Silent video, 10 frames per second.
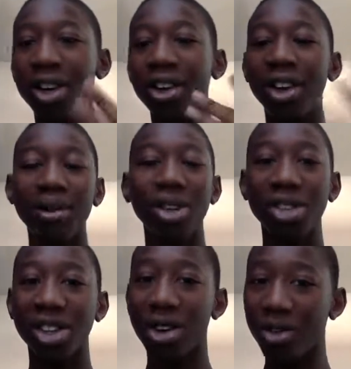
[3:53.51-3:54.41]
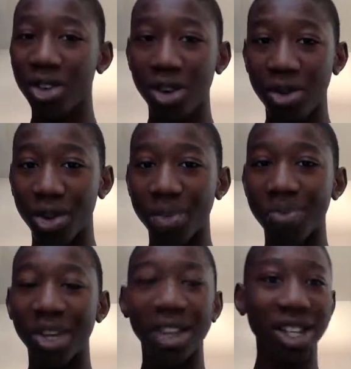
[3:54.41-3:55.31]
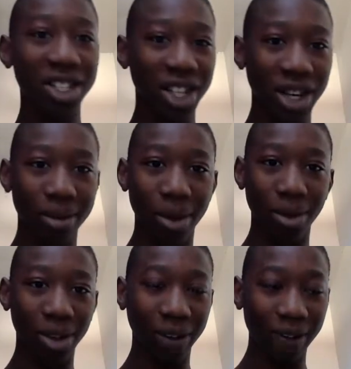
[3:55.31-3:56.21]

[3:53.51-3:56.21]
you're going to be doing that over and over, and that's not going to be really